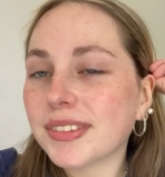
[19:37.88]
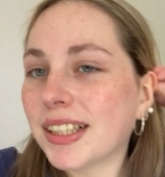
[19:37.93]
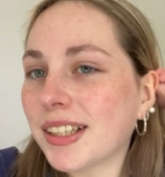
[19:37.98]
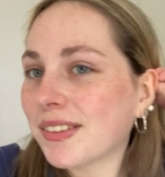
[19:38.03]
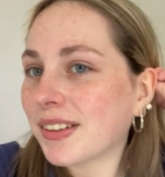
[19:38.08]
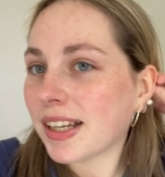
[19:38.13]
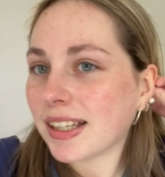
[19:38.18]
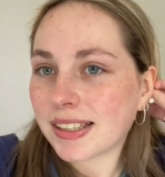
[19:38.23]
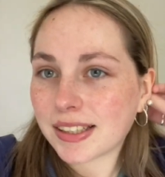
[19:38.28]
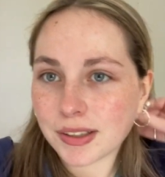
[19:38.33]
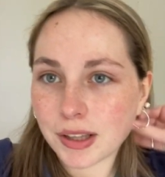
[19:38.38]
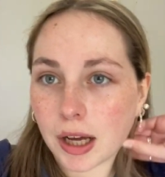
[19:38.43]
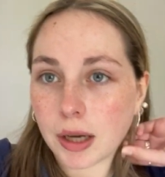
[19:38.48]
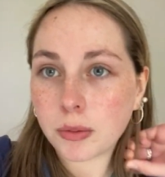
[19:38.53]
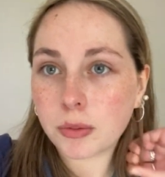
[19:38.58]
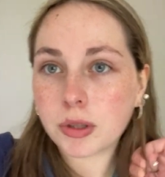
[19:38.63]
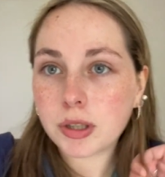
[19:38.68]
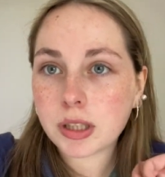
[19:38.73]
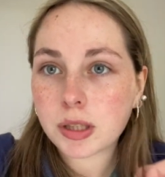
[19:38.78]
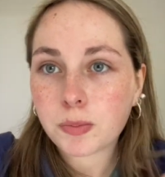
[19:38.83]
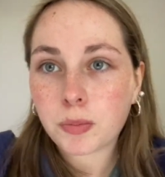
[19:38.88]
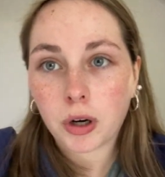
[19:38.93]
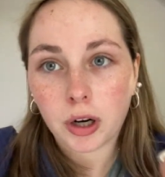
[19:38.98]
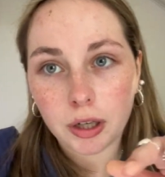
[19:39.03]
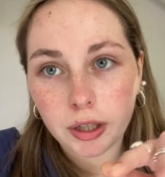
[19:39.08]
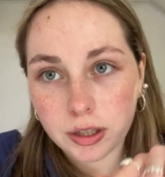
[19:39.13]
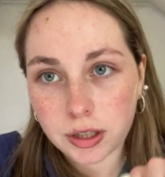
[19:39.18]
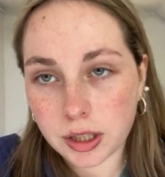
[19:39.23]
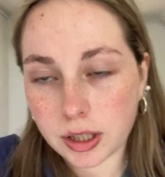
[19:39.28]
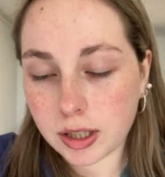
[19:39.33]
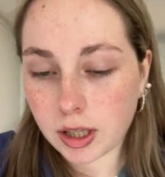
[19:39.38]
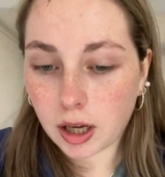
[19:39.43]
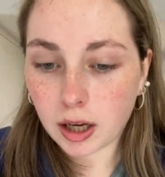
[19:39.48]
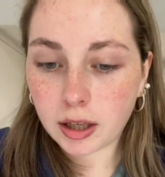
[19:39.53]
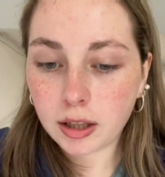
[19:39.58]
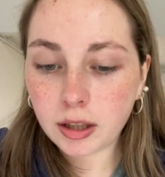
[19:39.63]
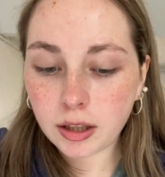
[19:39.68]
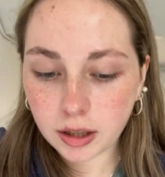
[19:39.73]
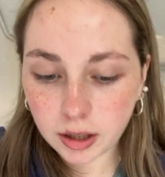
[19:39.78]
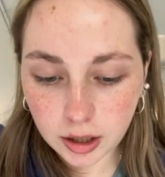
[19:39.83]
Okay, so that was product
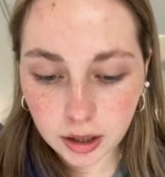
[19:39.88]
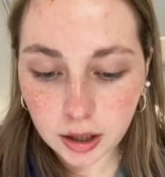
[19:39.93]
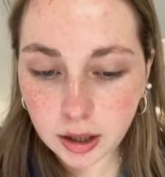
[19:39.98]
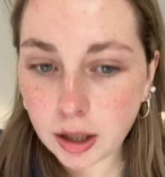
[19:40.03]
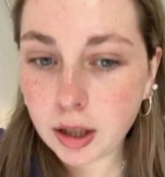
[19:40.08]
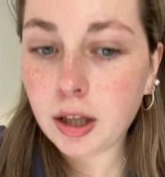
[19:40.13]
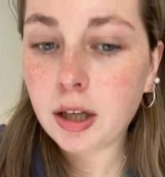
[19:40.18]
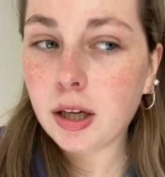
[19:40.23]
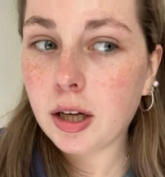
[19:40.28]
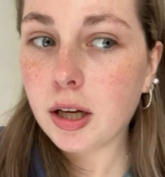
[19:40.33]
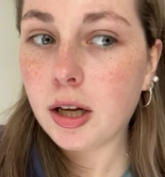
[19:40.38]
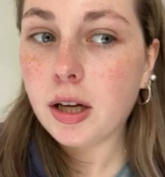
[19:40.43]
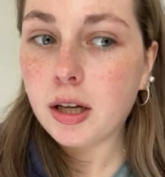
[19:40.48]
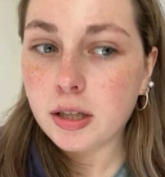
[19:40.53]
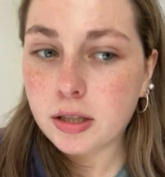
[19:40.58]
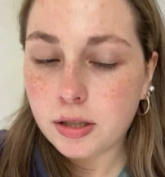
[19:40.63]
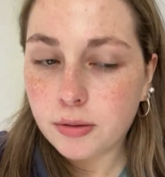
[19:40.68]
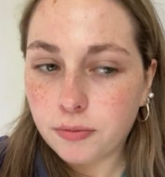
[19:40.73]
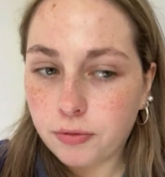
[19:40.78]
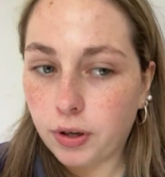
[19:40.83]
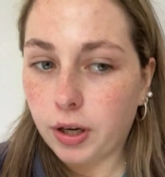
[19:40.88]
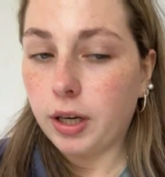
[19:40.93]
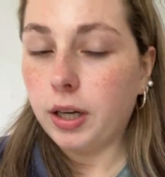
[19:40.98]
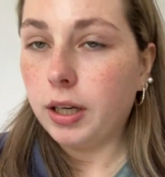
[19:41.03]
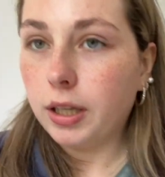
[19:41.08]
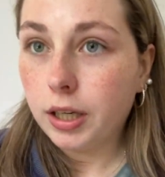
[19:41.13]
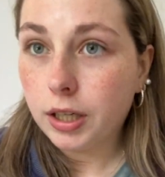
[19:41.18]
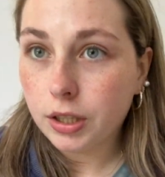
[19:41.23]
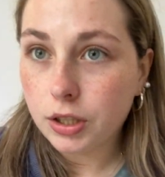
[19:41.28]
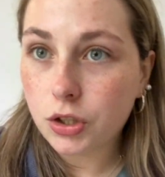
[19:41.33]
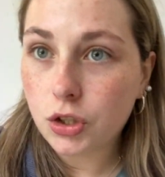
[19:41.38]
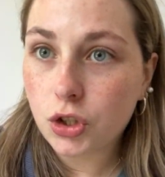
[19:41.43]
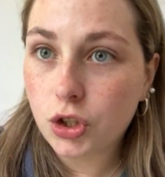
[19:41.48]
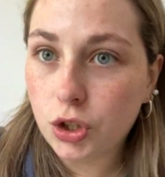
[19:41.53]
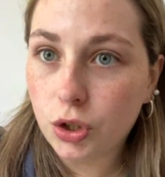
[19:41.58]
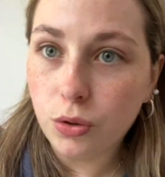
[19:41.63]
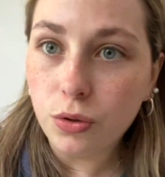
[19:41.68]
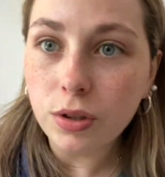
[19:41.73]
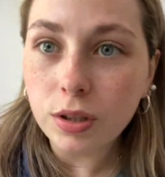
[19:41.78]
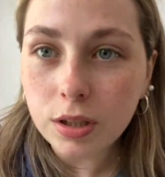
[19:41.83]
design. some final year
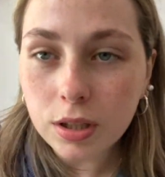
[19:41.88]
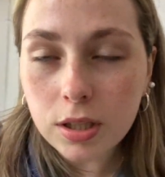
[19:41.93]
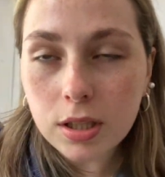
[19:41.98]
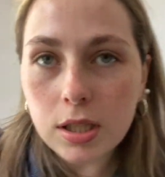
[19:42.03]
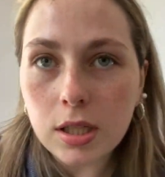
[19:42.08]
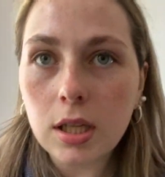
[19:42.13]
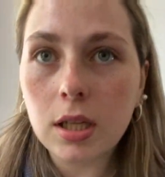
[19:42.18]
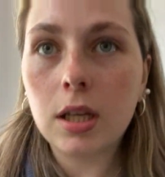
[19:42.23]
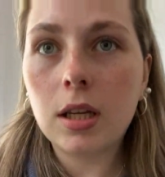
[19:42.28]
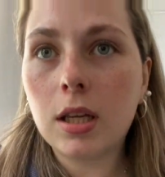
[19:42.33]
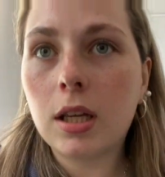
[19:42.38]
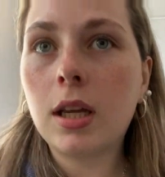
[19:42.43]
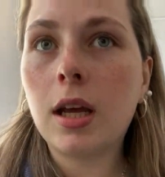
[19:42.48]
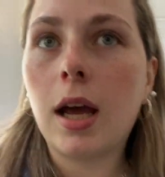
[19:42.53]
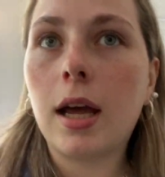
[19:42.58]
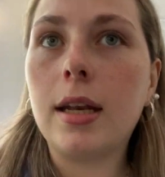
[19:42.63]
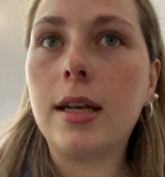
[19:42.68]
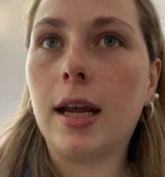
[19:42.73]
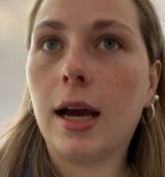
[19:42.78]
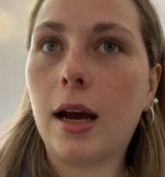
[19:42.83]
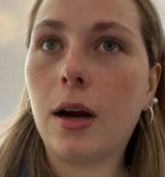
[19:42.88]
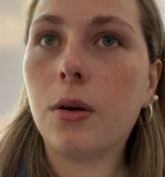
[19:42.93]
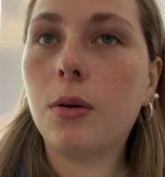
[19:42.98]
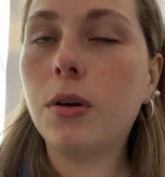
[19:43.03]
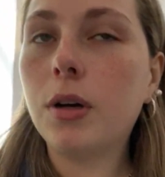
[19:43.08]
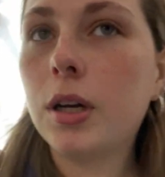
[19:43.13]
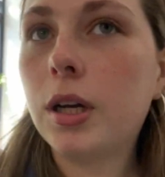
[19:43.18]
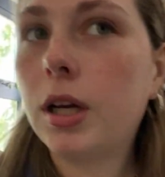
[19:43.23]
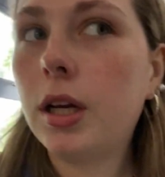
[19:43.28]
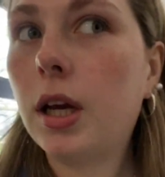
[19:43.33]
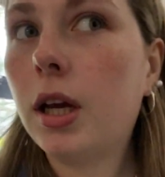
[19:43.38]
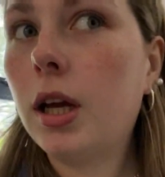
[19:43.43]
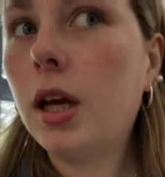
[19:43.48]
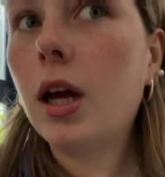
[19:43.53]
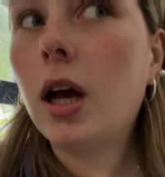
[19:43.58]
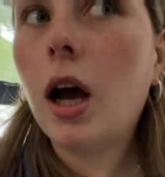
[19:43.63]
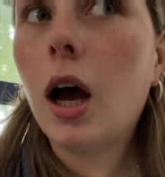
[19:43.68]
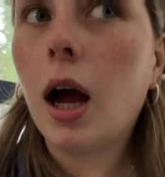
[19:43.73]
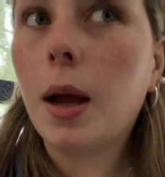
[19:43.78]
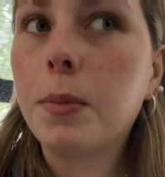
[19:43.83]
students, and now
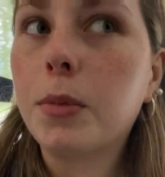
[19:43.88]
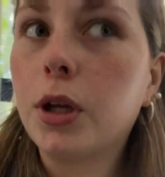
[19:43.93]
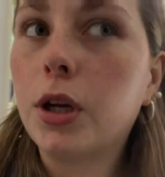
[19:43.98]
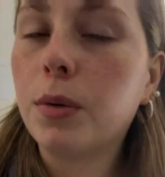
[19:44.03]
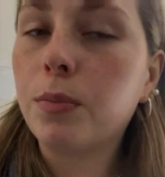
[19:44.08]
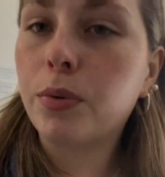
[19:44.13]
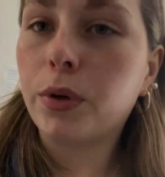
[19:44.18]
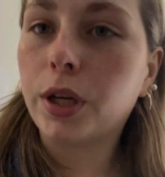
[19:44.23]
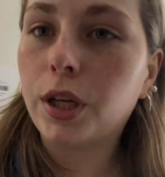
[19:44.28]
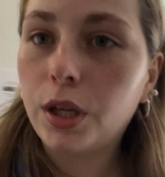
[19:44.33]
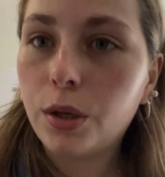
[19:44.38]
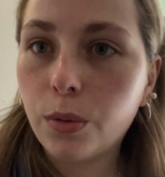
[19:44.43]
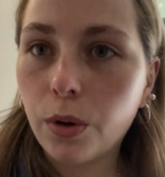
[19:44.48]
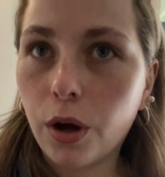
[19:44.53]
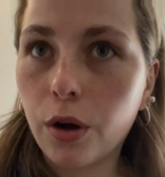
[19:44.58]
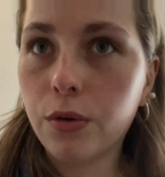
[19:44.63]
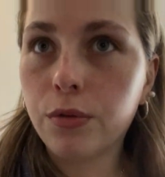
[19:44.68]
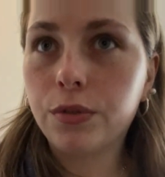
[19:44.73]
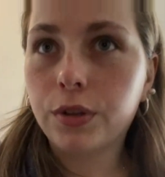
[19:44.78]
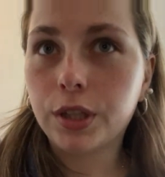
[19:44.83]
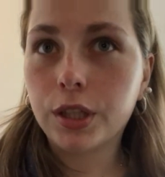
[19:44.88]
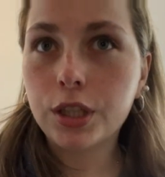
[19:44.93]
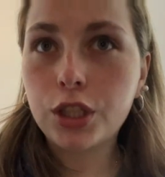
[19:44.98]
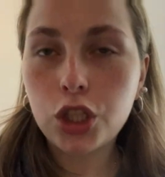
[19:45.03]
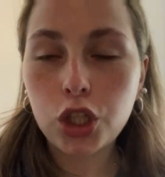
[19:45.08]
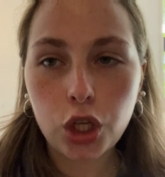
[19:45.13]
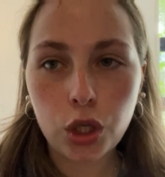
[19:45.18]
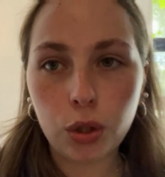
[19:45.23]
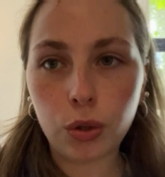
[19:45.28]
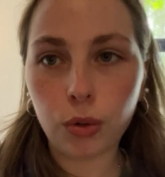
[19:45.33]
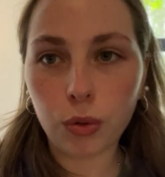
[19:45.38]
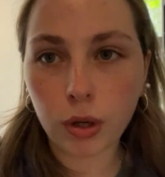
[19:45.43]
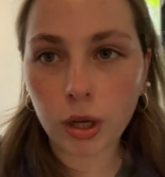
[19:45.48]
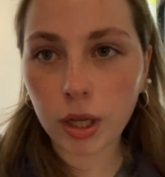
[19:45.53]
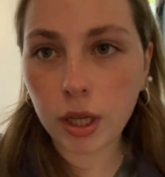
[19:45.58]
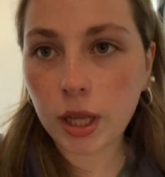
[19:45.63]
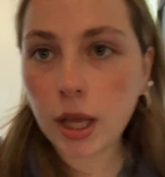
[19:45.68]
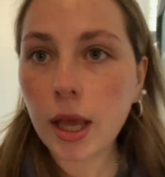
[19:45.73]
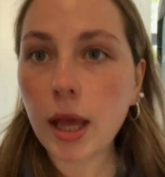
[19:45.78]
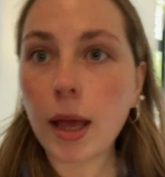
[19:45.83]
I'm gonna bring you over to
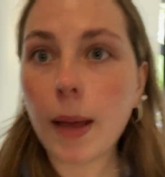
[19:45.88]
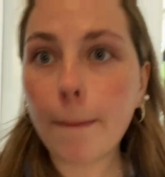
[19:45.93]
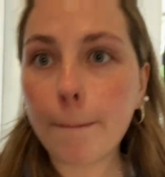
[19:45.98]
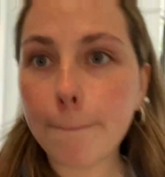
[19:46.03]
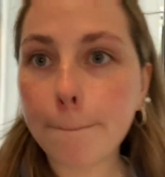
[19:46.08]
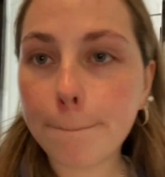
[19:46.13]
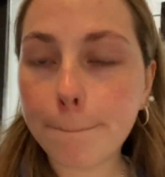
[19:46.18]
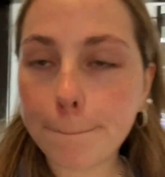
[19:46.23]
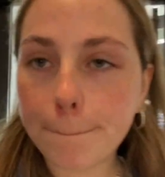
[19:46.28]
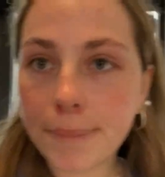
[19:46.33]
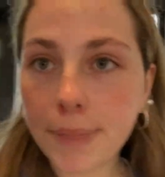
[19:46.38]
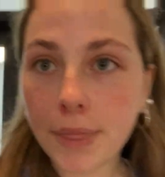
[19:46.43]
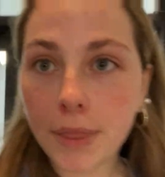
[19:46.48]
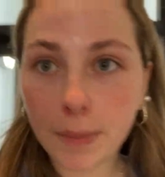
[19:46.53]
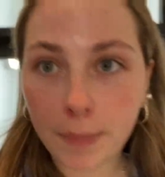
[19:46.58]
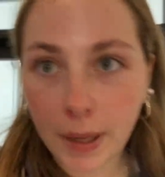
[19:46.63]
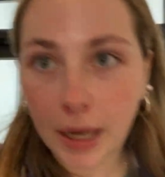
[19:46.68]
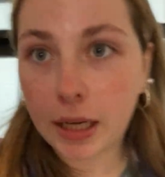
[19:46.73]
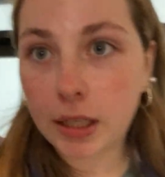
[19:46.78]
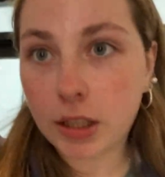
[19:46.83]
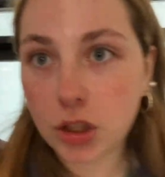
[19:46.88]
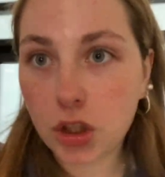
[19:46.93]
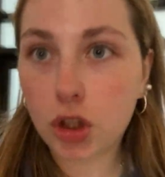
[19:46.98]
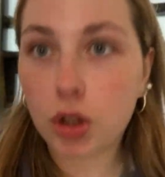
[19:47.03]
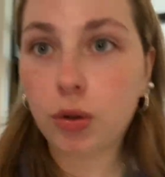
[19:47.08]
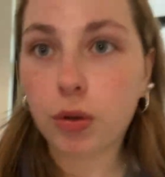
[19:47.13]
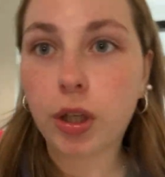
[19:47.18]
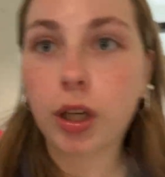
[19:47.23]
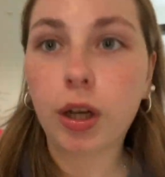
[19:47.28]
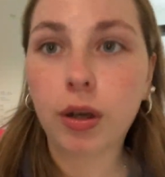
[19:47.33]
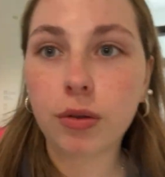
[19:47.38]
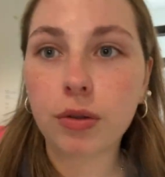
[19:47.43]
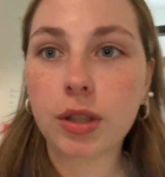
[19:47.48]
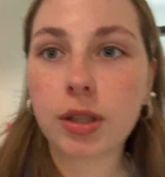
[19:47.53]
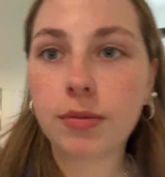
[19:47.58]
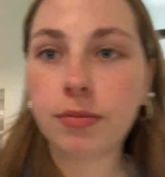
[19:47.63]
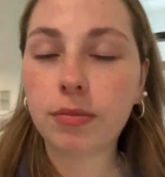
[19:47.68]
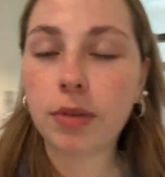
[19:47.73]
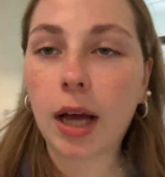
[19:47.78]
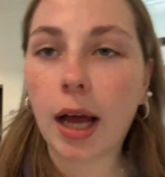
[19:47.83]
the paint
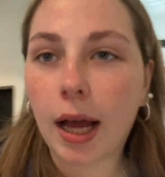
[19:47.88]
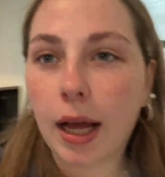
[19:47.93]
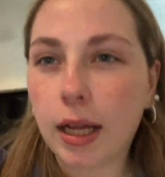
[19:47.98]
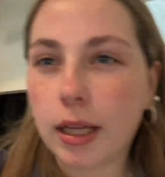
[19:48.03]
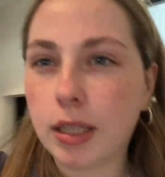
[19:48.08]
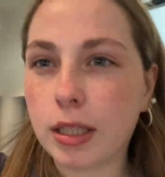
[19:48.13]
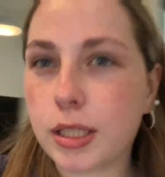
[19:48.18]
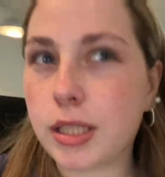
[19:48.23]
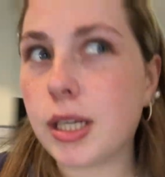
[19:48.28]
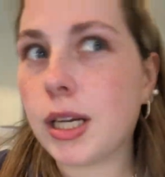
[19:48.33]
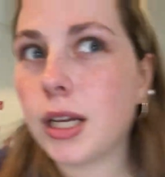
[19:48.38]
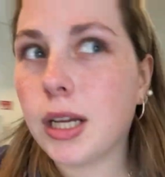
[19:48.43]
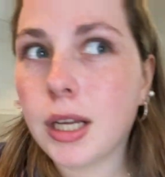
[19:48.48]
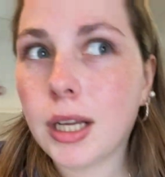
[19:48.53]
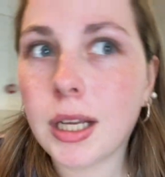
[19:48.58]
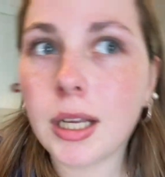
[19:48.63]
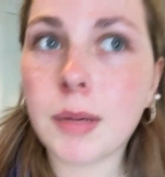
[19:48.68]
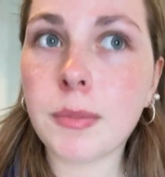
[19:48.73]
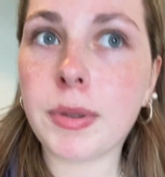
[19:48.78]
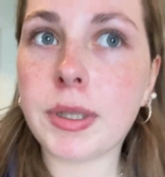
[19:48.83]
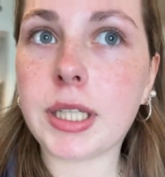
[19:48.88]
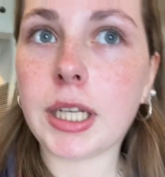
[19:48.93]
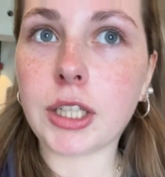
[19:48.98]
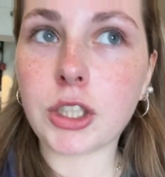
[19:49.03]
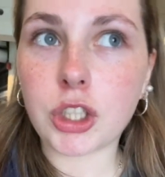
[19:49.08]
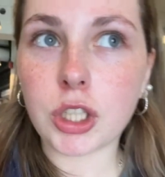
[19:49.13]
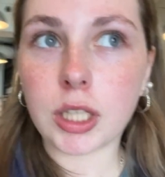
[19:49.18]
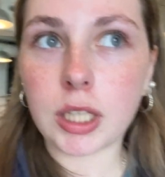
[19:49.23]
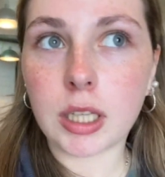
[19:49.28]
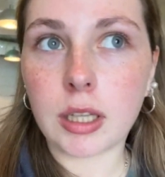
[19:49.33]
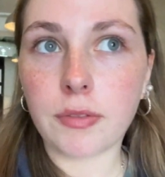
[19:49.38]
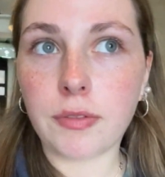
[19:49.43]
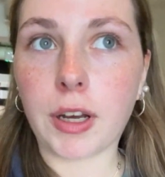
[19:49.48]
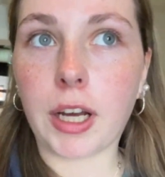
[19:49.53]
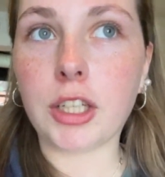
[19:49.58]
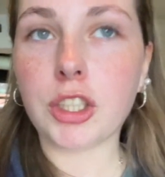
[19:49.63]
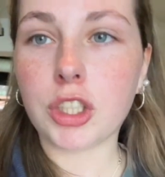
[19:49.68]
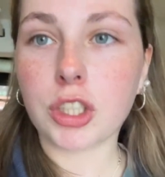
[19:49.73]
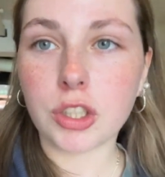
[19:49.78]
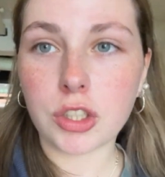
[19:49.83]
studios and potentially the fashion